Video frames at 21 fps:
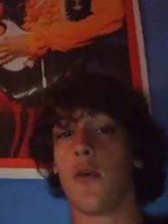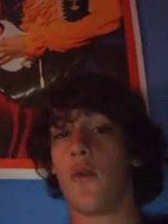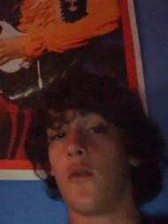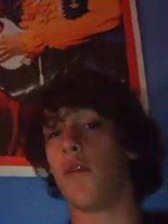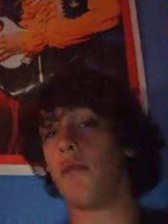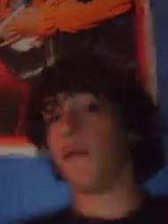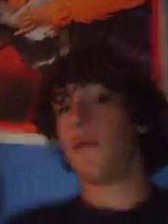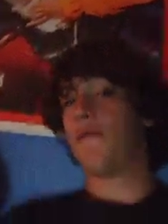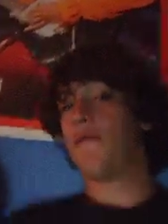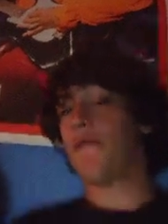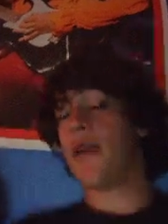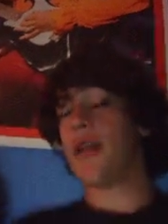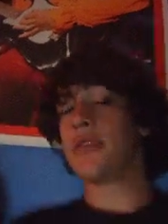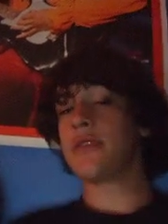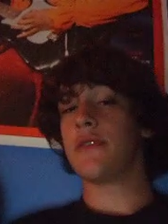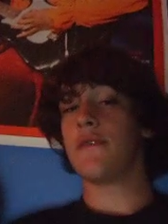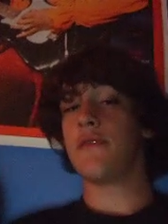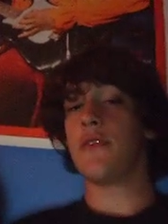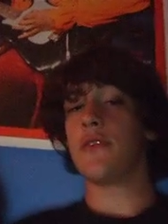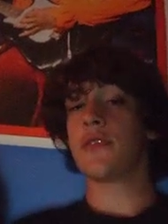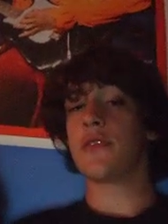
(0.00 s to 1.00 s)
We've been fans
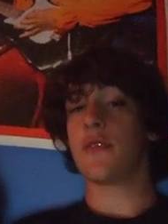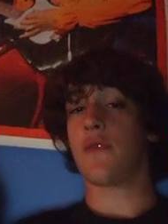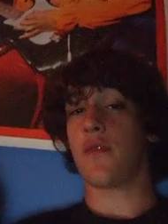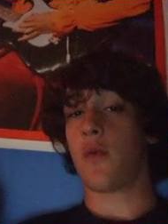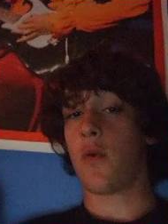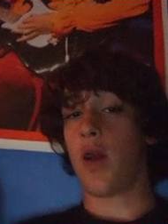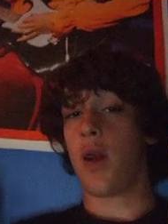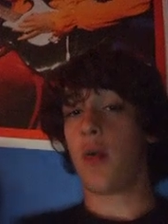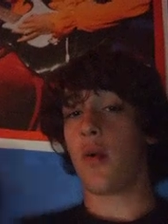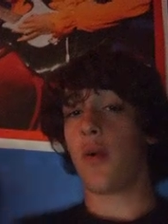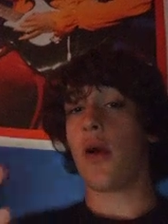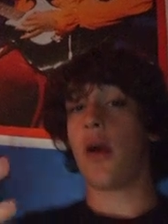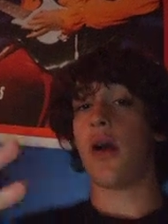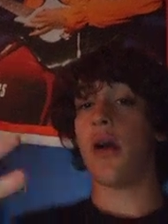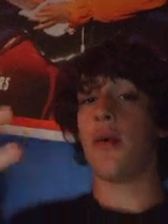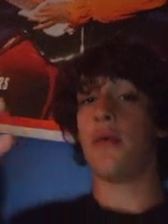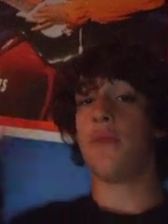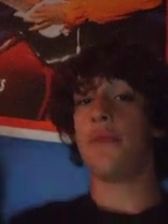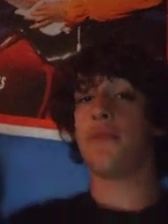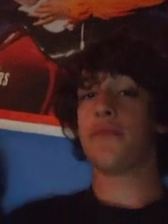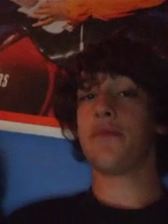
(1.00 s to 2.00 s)
of yours for quite a
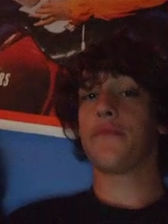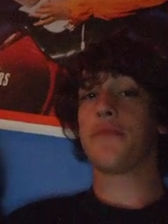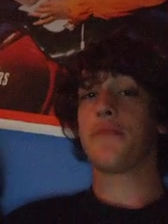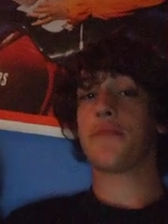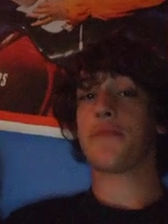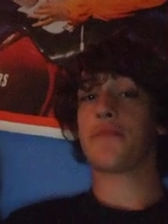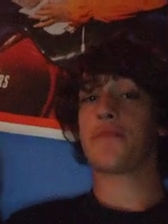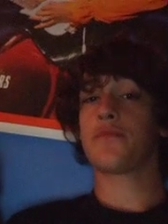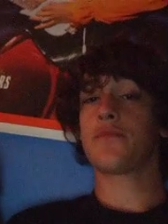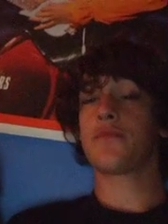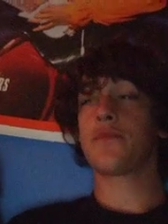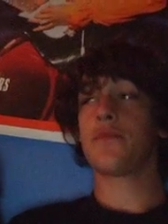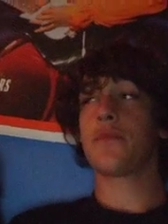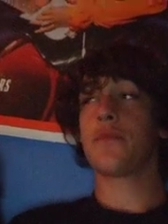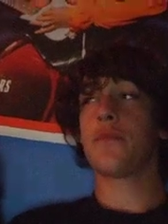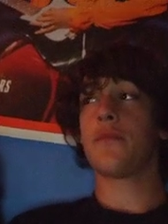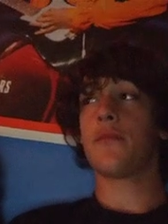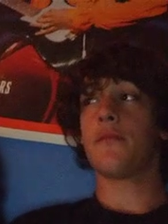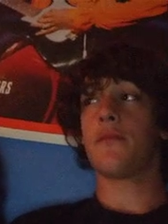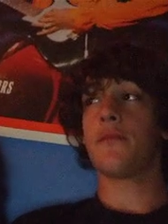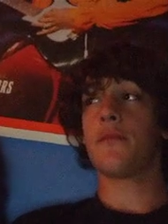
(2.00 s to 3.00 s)
while.
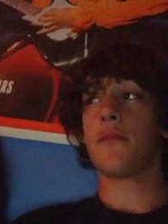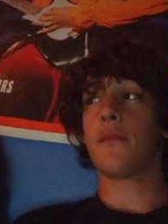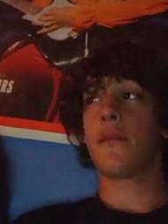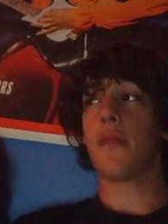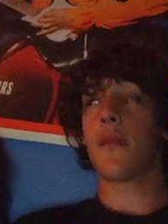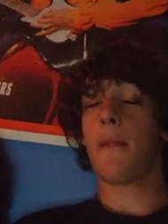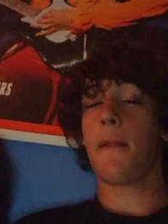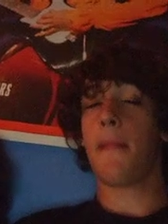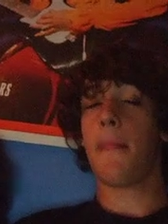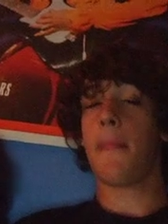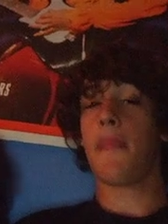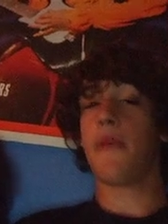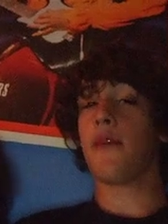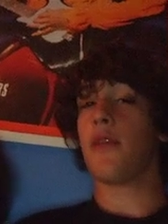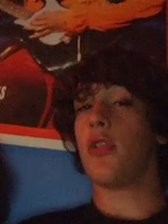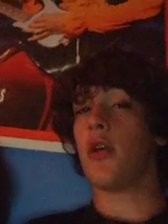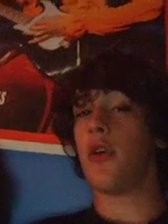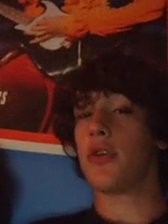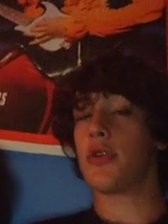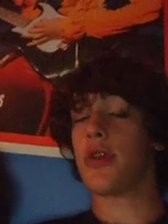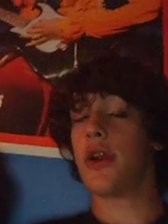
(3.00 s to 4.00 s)
Long time.
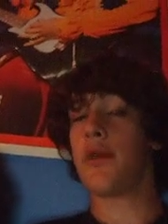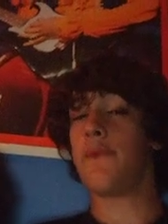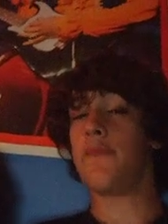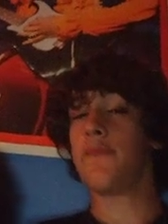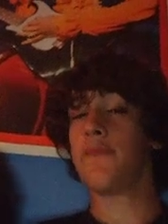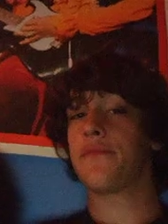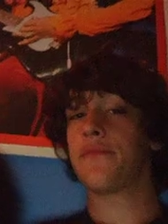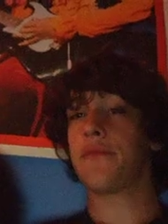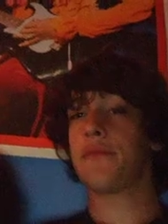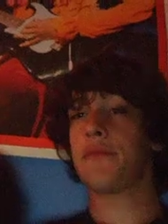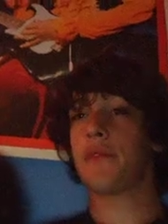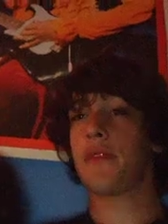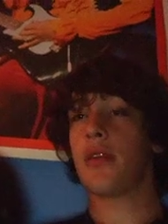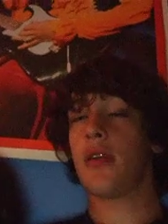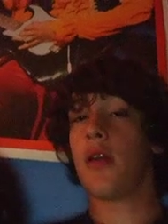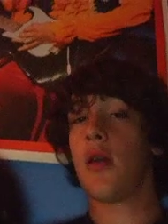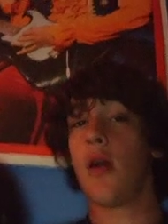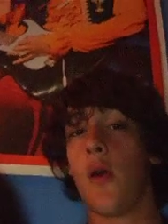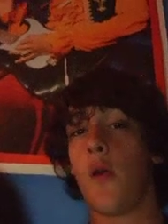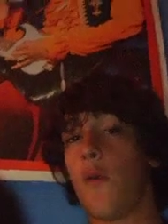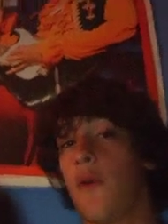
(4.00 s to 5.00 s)
Long Sexy time.
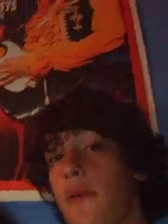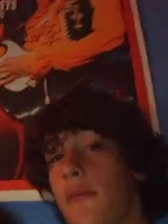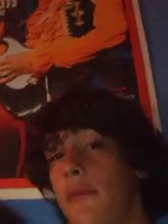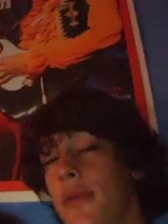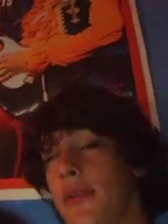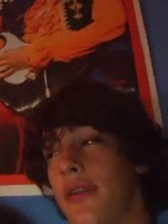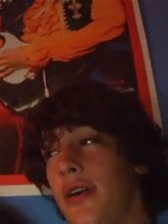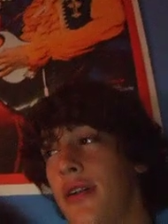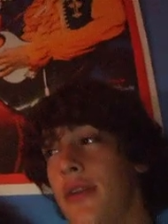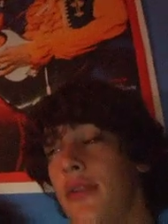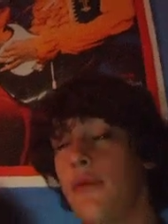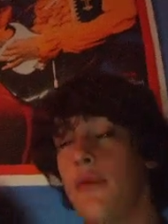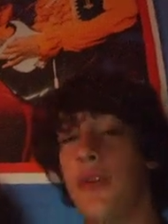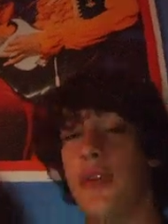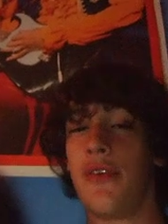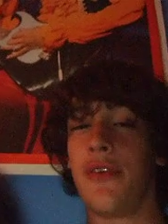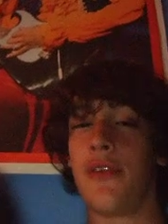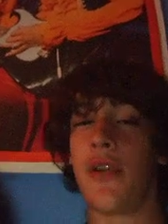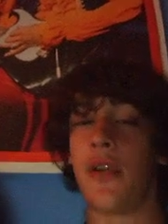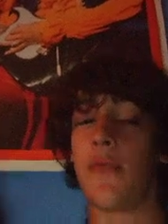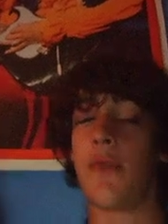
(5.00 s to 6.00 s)
Clothes. We've been done, we
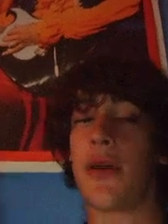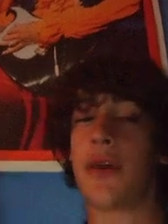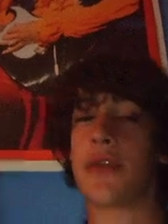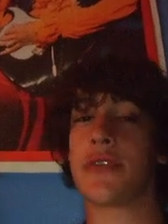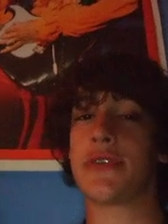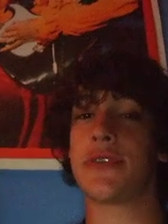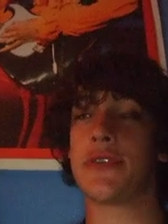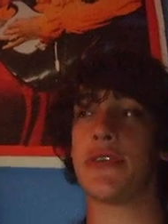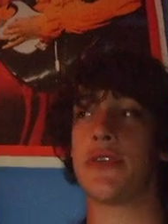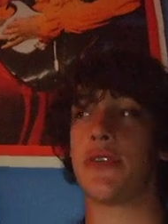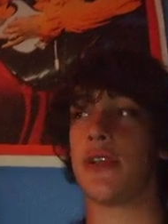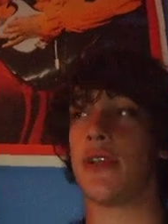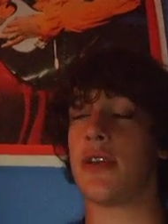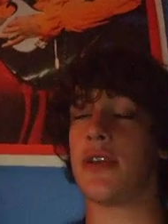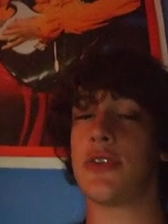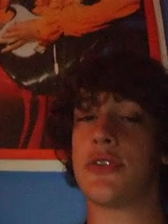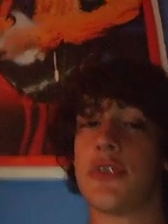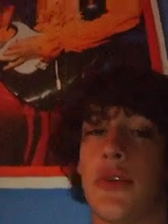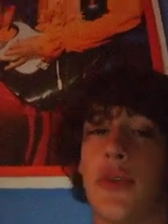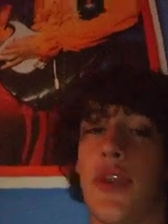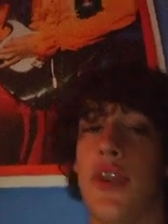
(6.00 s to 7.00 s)
doing our best to
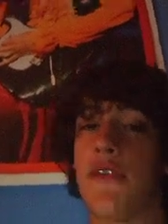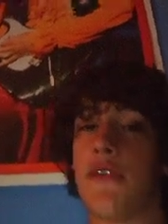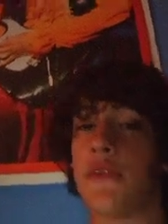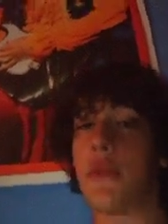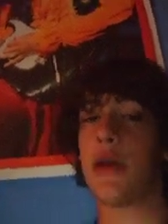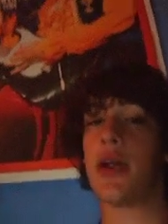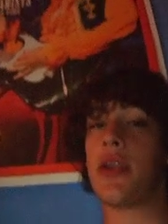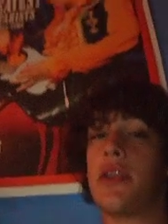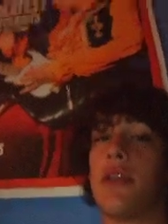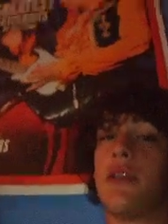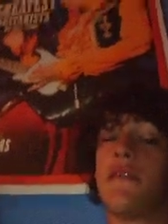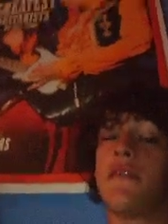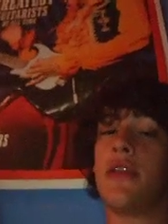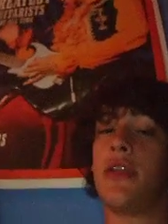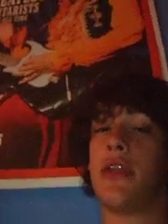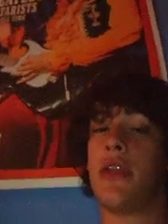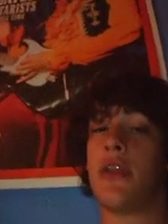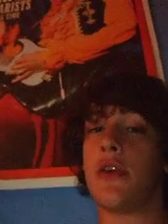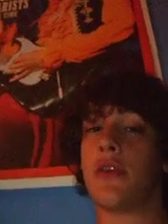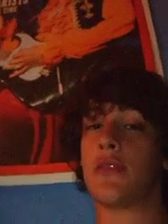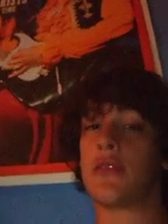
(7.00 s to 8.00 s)
showing everybody your
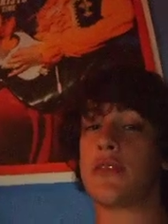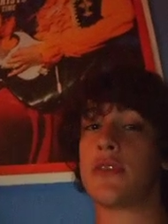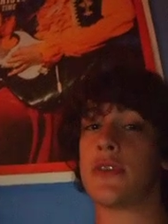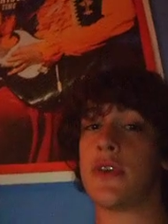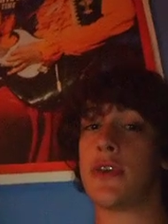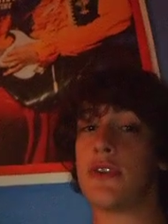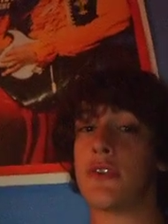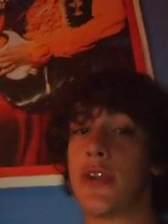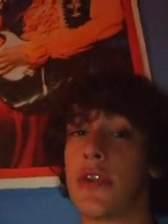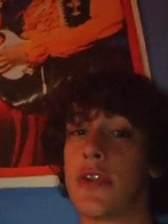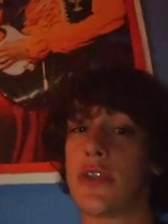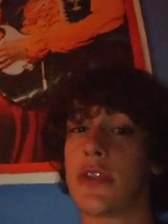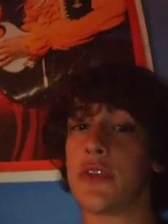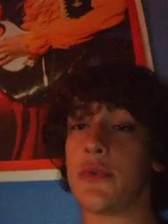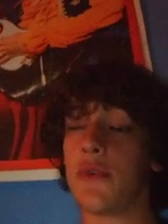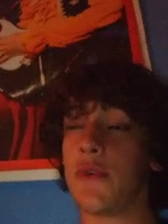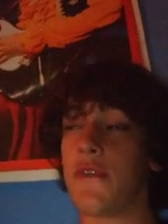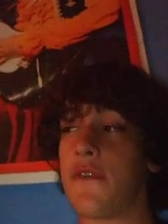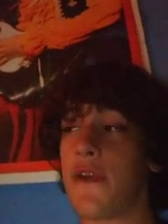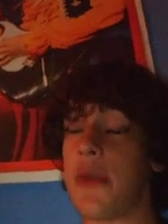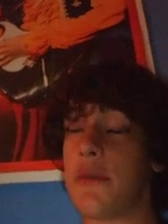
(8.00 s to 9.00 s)
videos, trying to get you
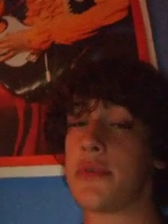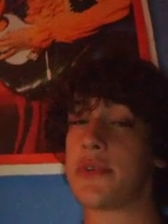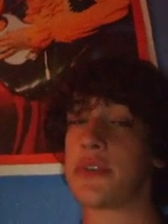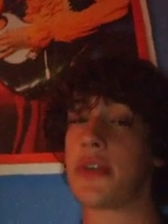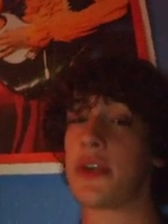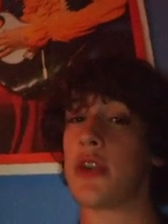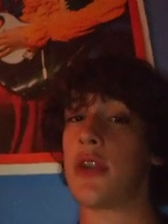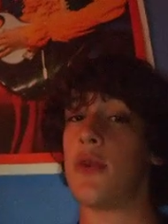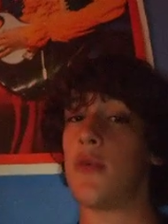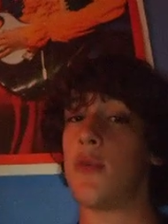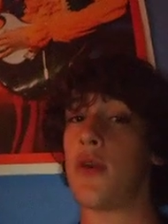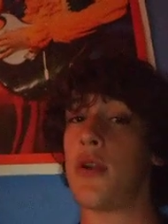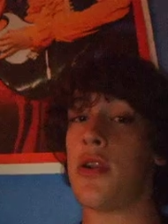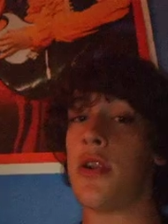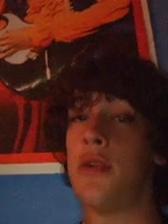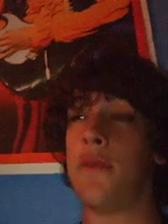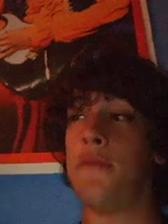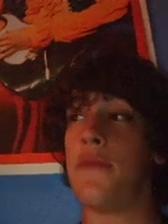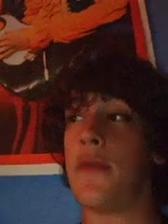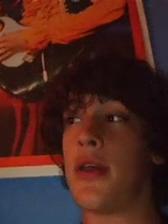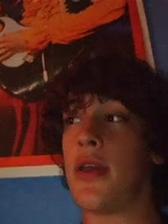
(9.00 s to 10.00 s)
real famous like you
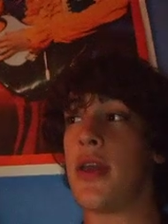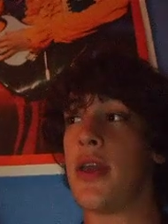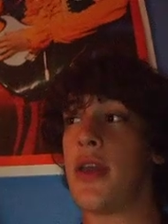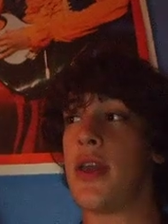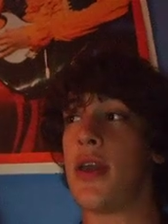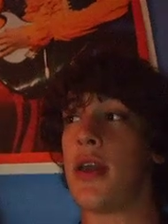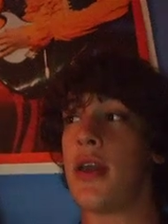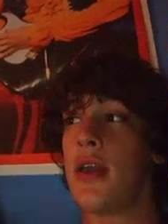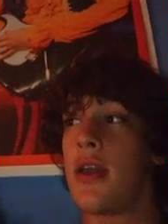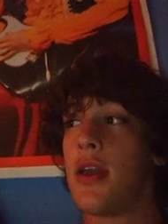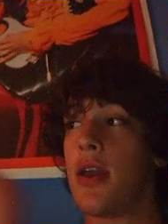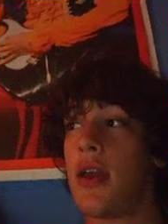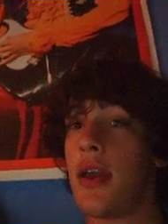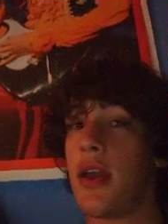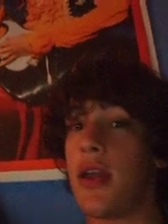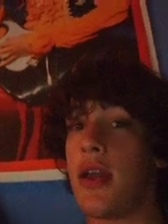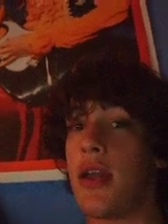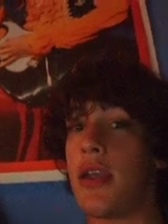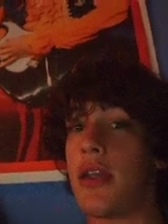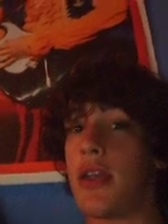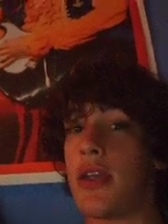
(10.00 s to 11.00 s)
wanted,
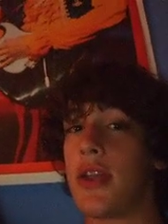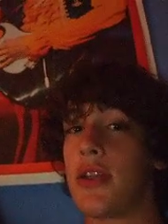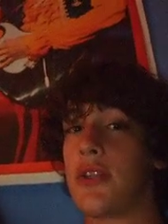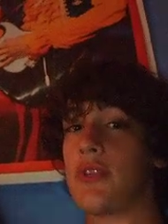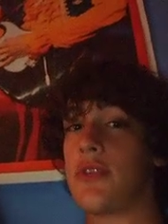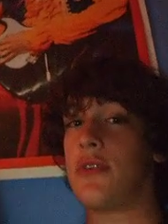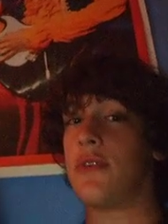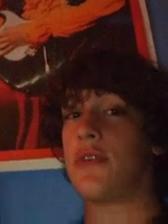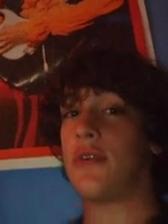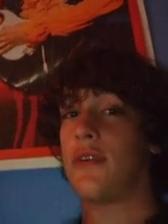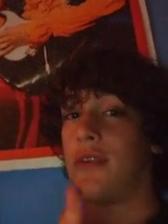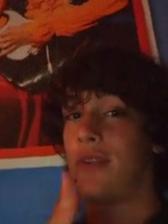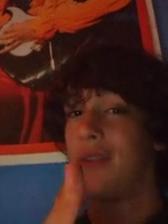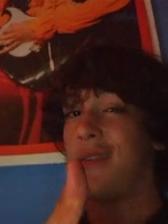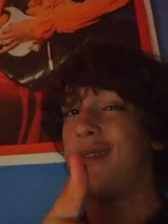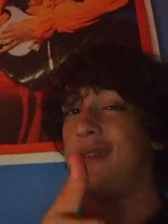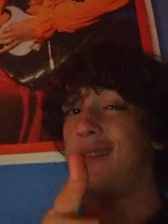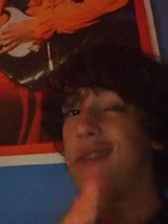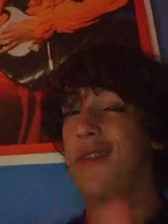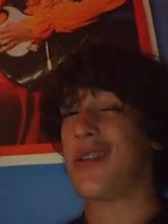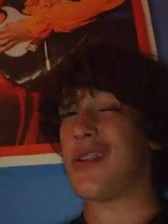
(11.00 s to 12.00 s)
and uh, get you
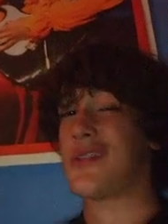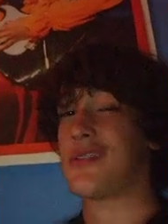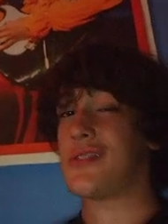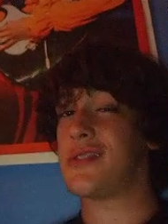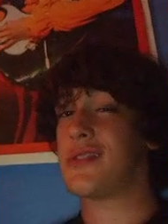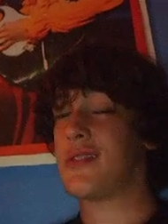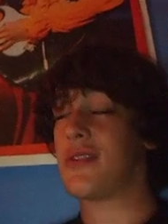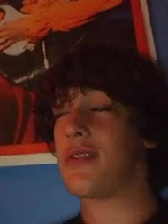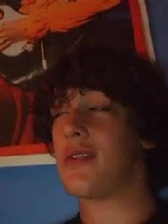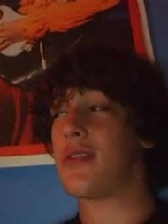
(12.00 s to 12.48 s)
friends.